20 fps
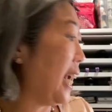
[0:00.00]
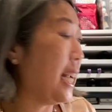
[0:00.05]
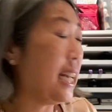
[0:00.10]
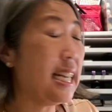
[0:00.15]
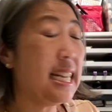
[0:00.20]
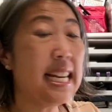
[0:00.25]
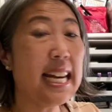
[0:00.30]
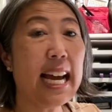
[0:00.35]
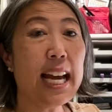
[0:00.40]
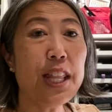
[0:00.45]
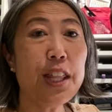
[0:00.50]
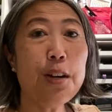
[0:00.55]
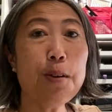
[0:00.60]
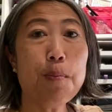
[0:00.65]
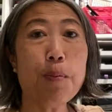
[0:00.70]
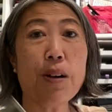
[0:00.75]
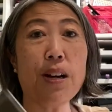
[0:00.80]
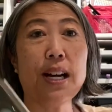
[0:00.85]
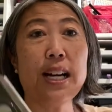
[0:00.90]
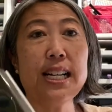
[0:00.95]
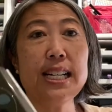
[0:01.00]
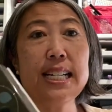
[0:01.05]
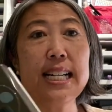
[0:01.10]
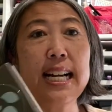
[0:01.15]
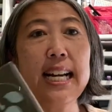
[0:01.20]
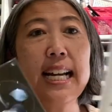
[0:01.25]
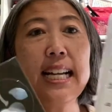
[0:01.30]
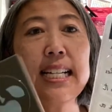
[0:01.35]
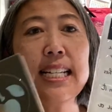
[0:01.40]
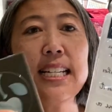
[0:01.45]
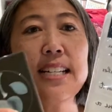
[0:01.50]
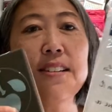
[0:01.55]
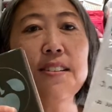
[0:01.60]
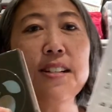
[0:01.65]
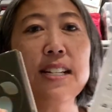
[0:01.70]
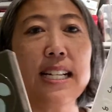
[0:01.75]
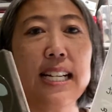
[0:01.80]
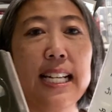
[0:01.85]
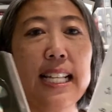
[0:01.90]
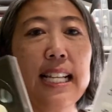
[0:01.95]
touches like
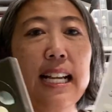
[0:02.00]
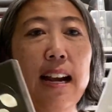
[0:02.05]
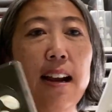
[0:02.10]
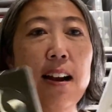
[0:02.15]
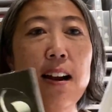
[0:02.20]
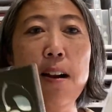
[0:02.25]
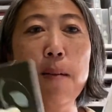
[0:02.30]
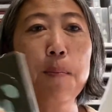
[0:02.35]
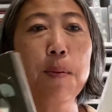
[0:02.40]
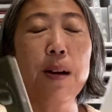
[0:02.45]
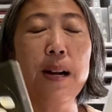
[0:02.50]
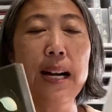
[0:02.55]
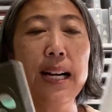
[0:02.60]
the uh,